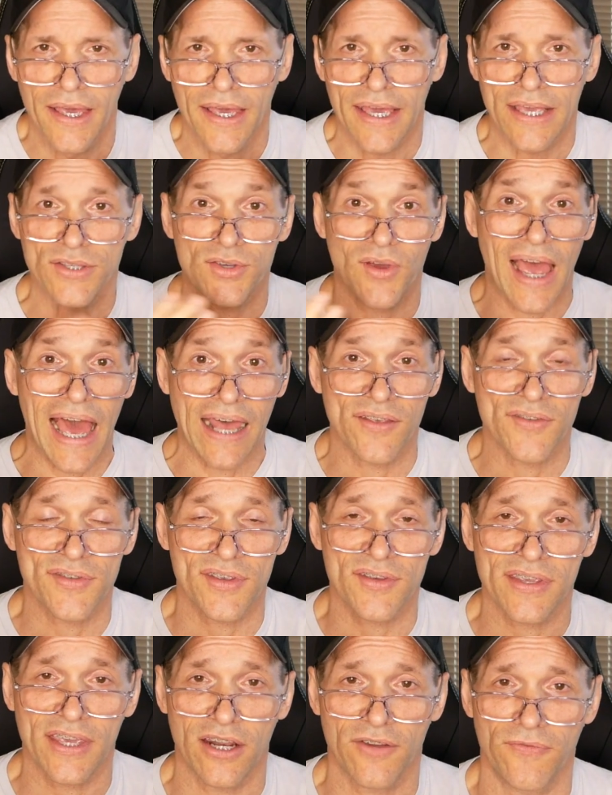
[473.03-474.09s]
And so how does
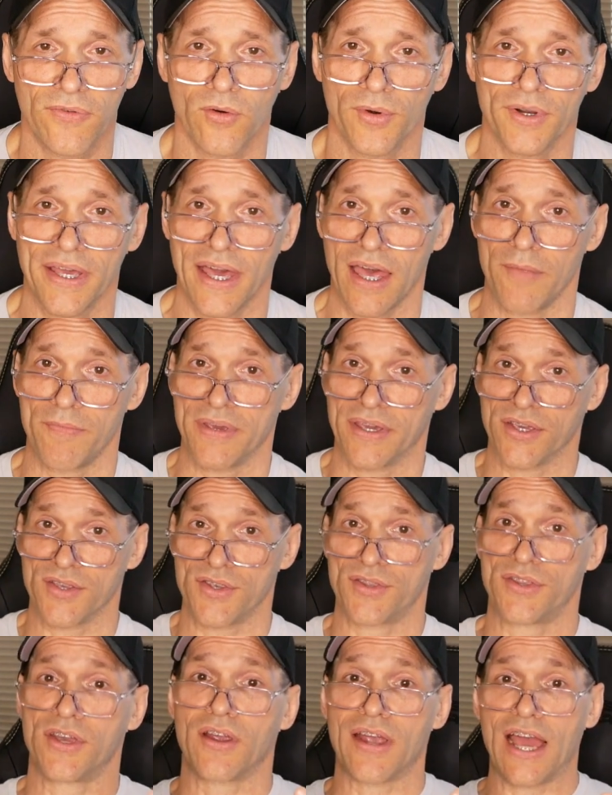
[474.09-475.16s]
this get a forward head?
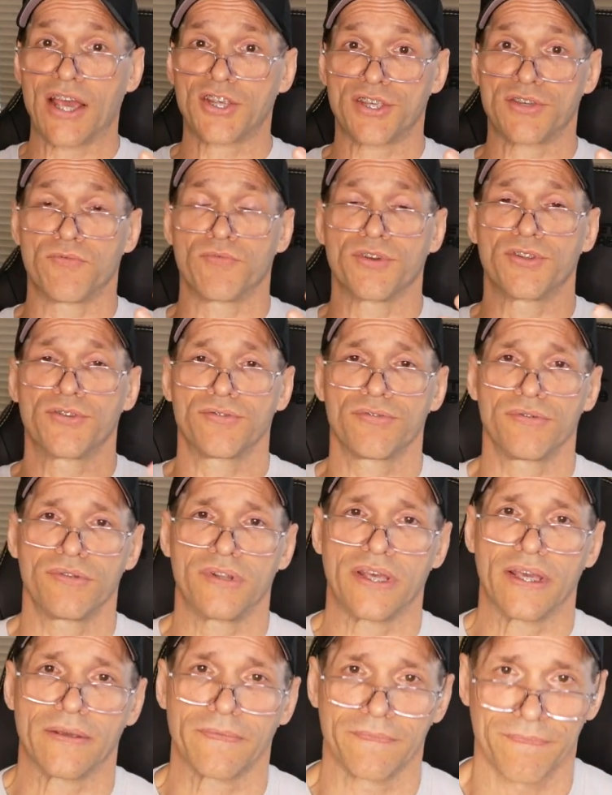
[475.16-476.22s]
Because they're actually
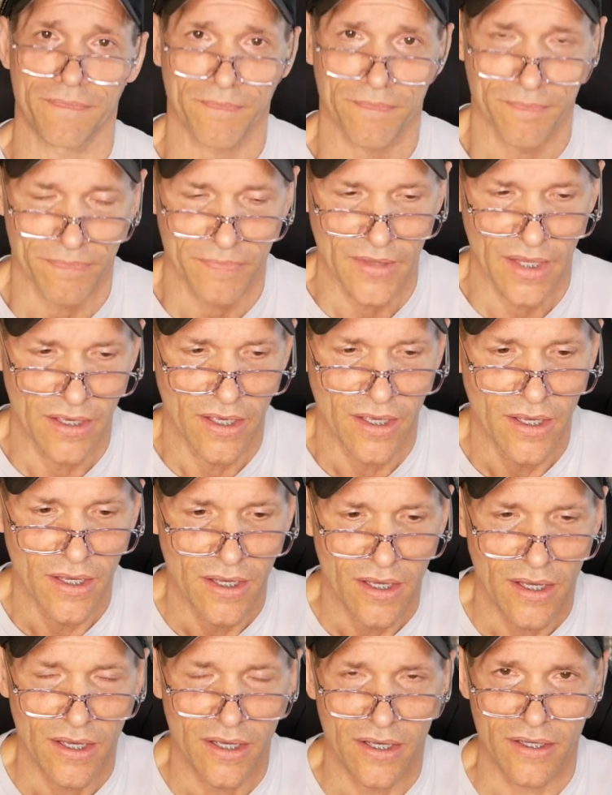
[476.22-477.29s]
retruding
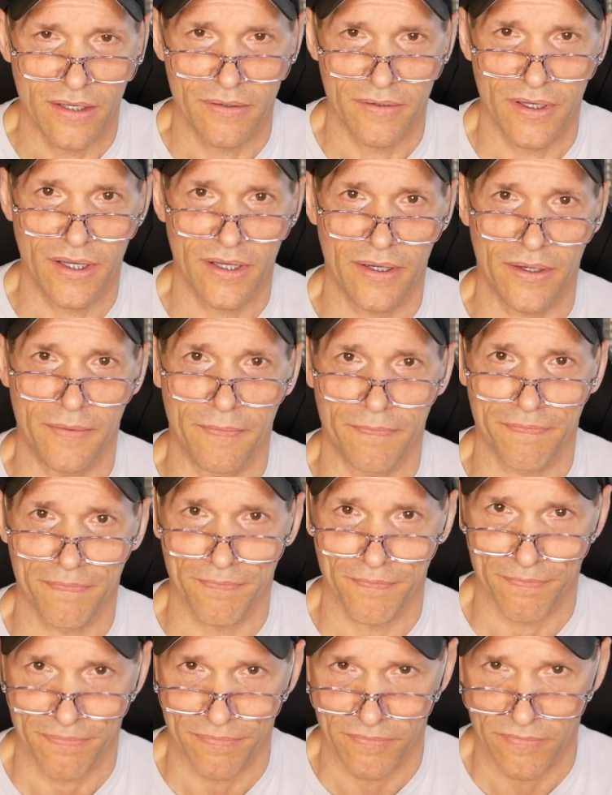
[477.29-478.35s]
on
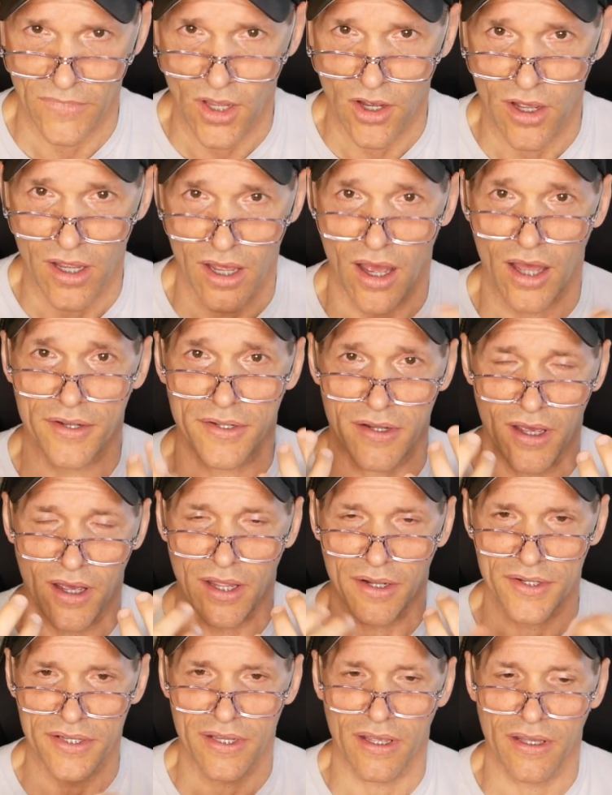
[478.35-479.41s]

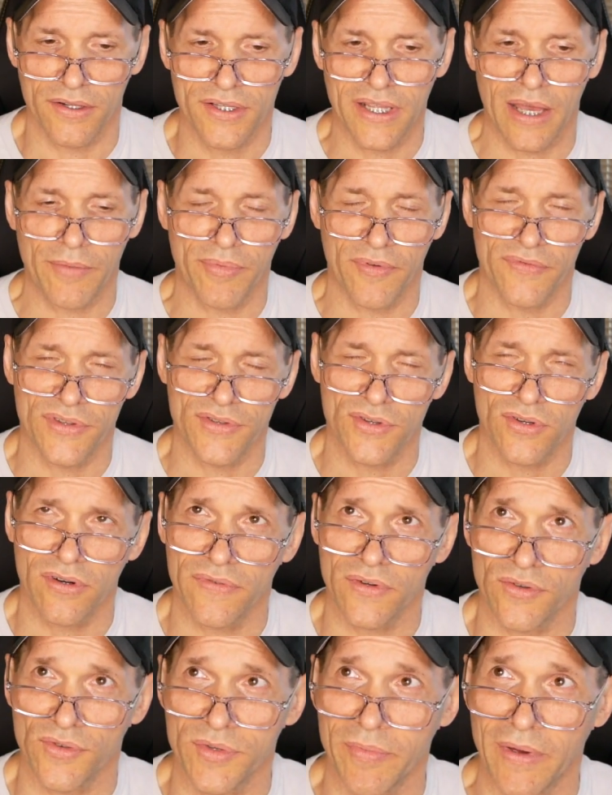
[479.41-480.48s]
top of the
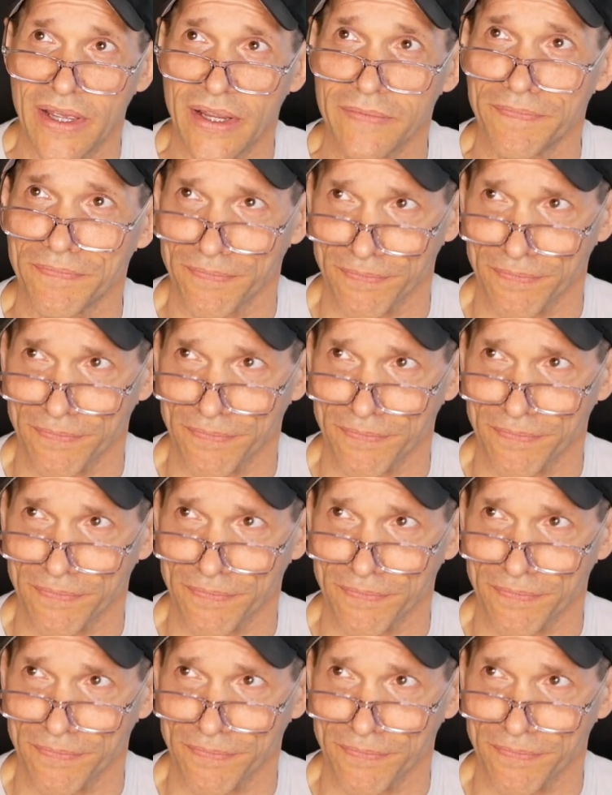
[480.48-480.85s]
cervical spine.